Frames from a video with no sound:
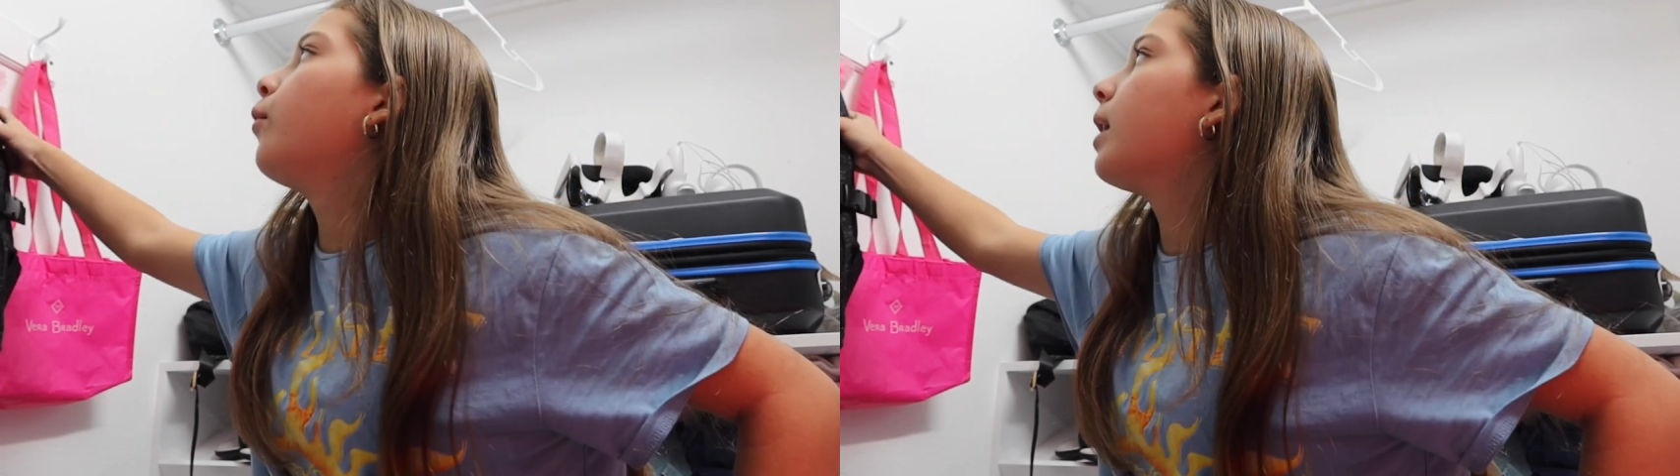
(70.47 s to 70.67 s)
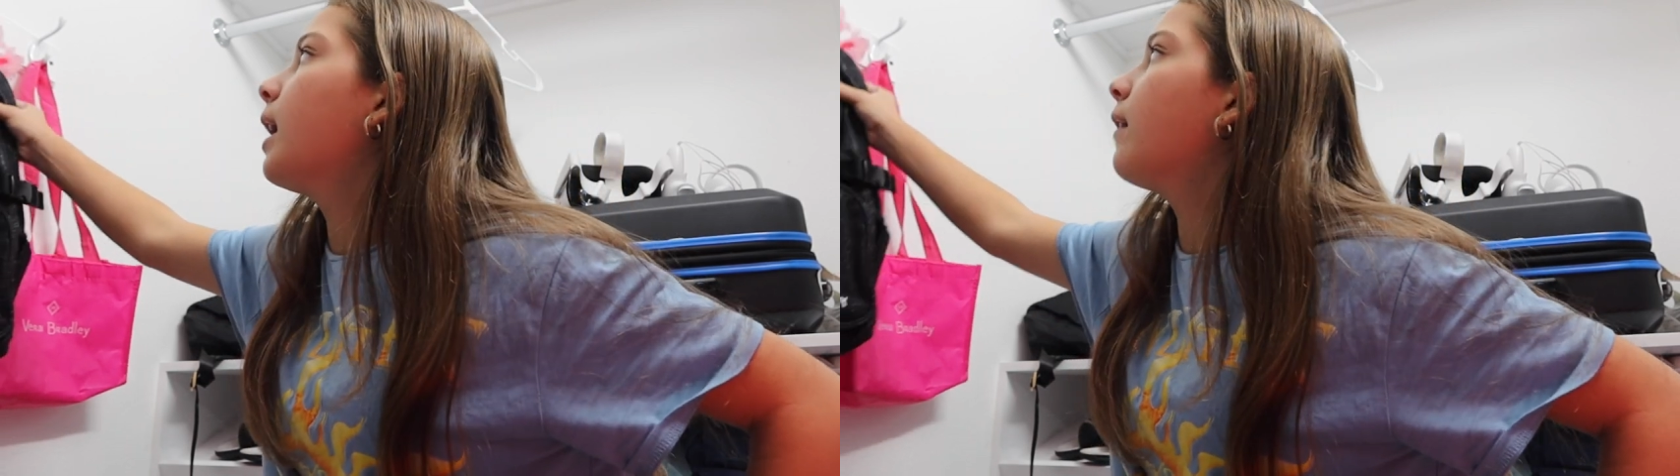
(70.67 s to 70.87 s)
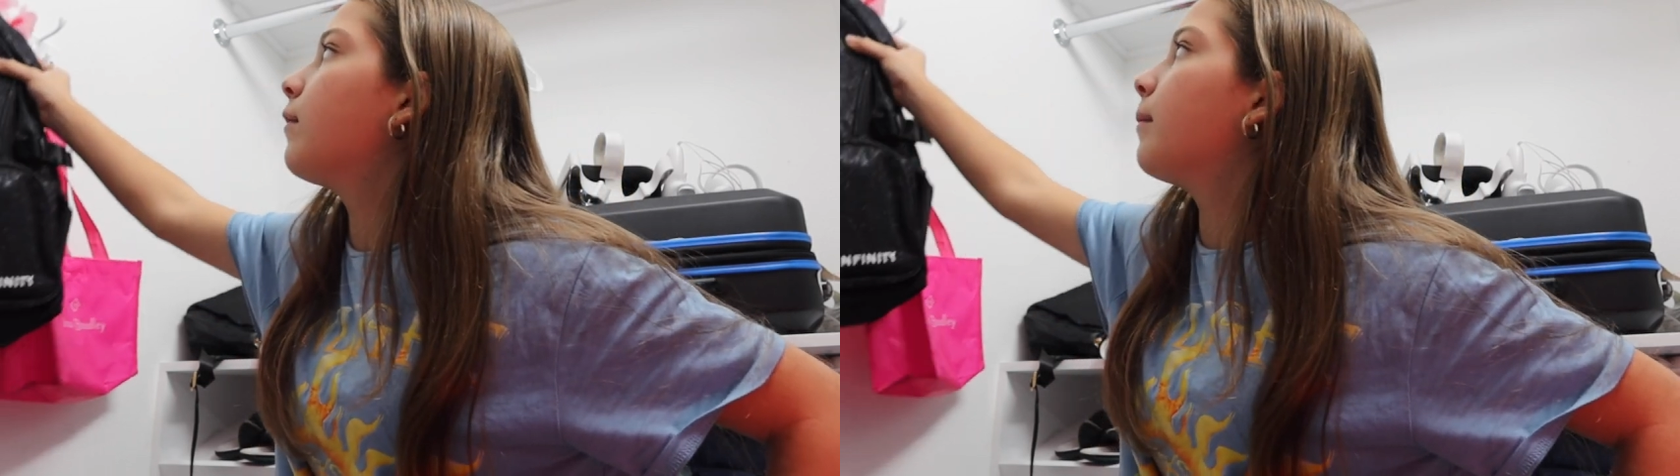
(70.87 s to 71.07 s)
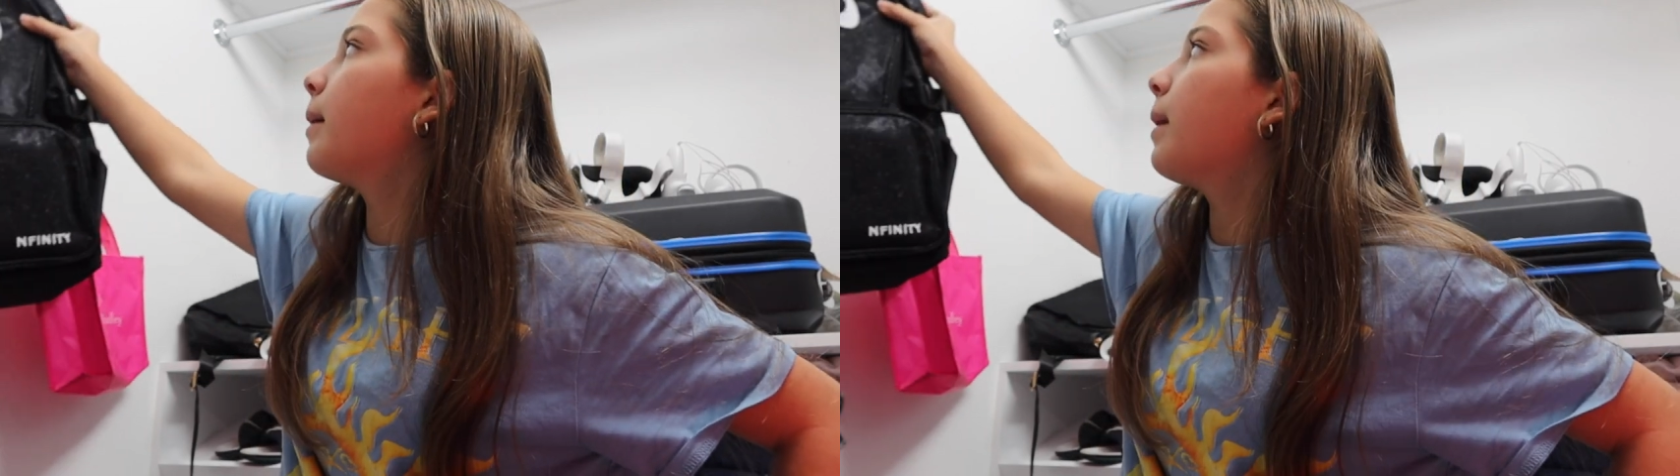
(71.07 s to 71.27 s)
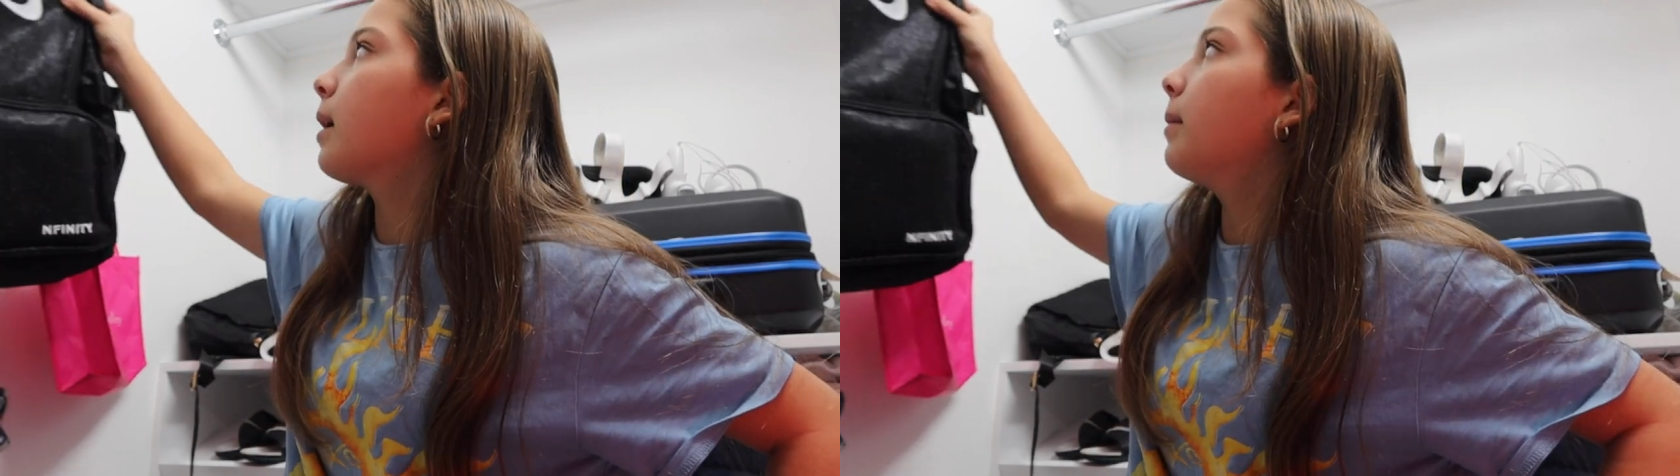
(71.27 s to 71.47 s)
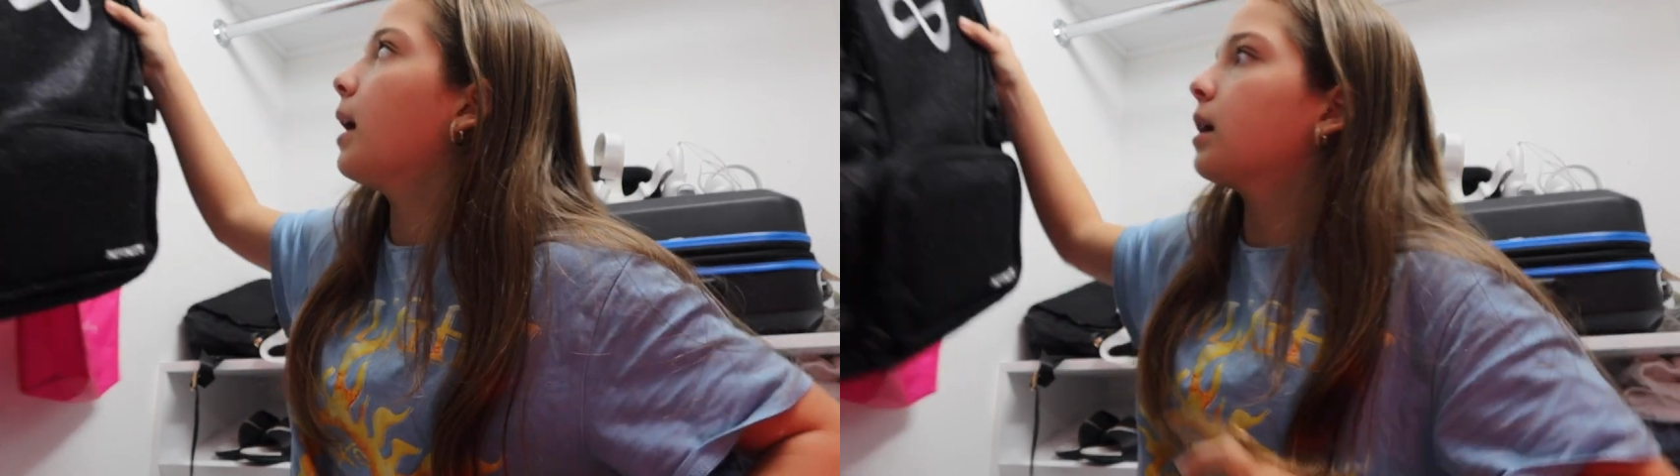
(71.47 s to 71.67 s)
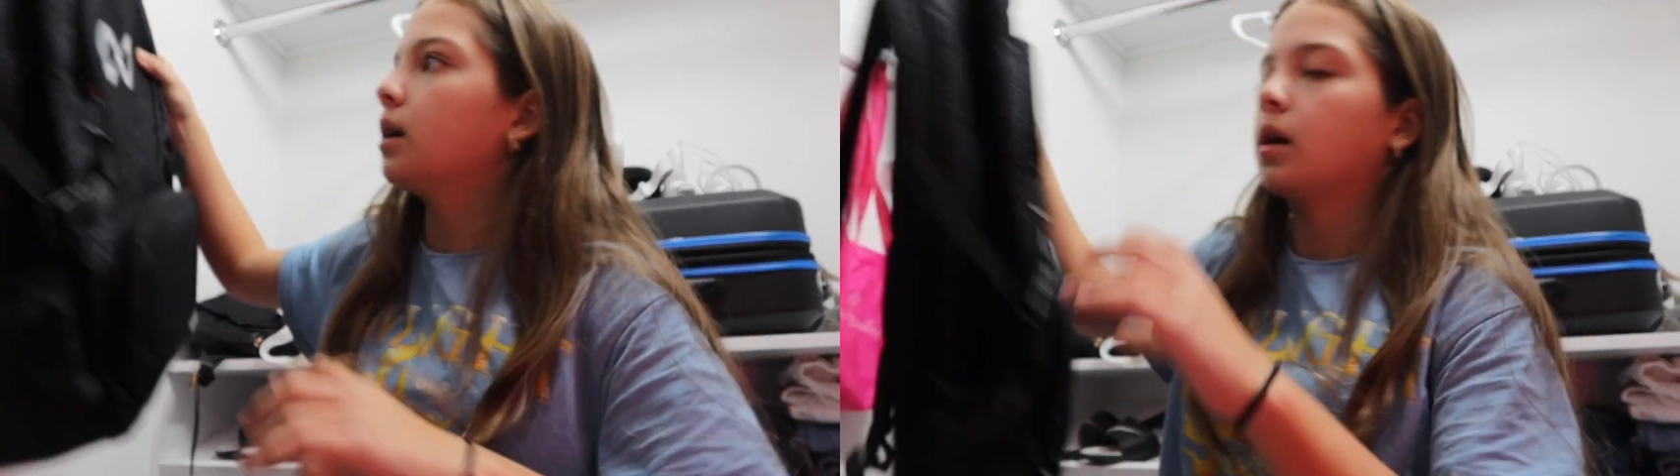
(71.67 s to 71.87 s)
what I have in my backpack